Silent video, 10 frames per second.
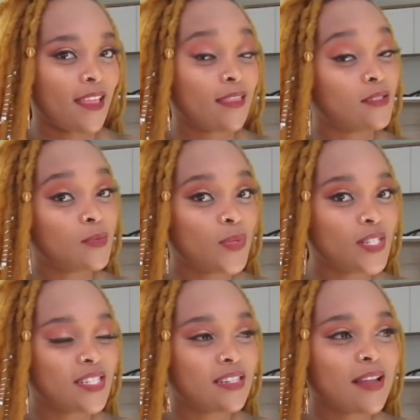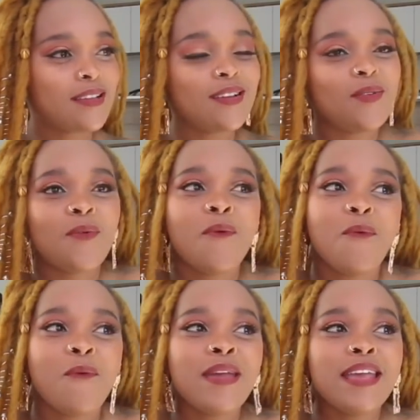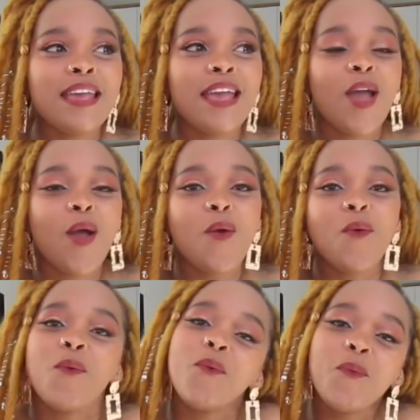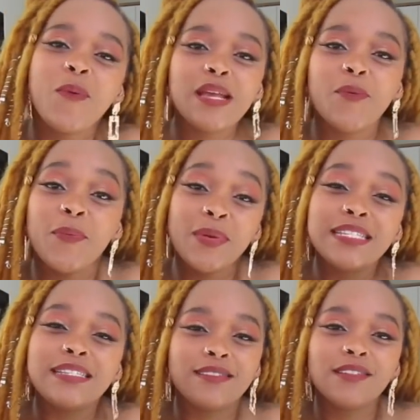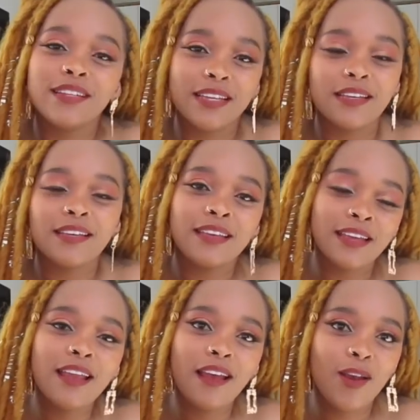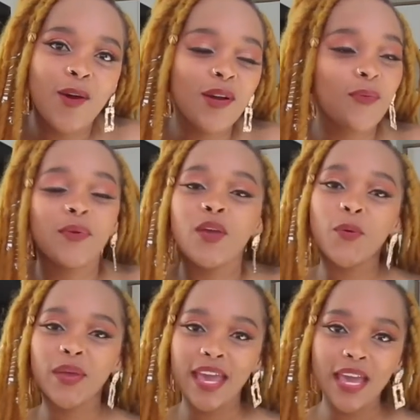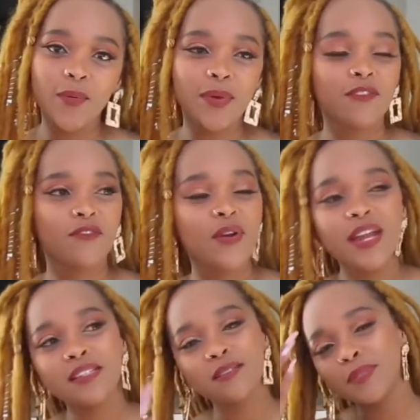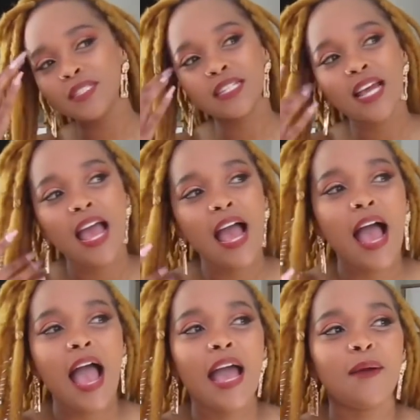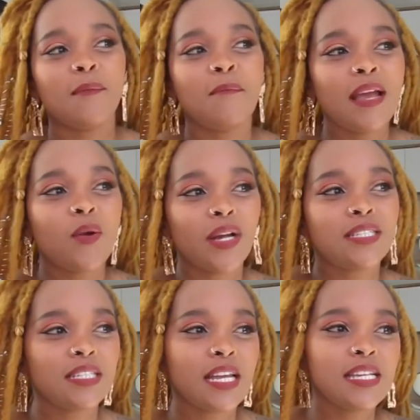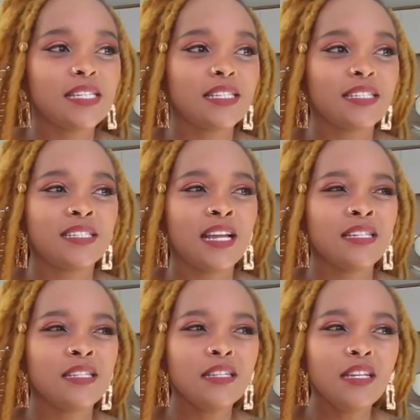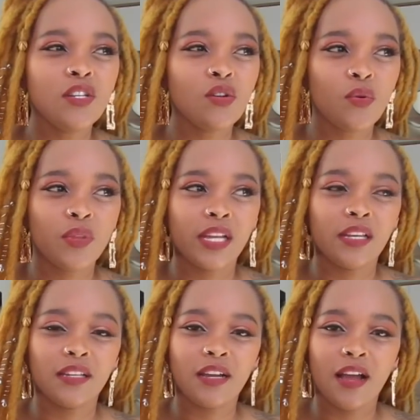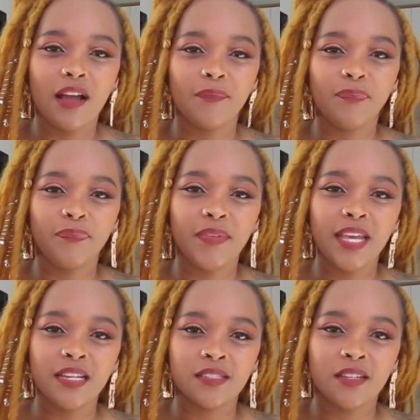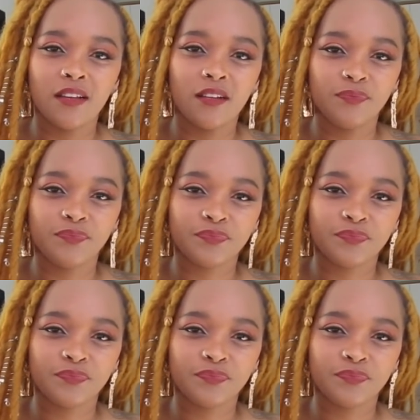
This person, we still get along, we okay, we friends, man. My question is, doesn't he know that he has a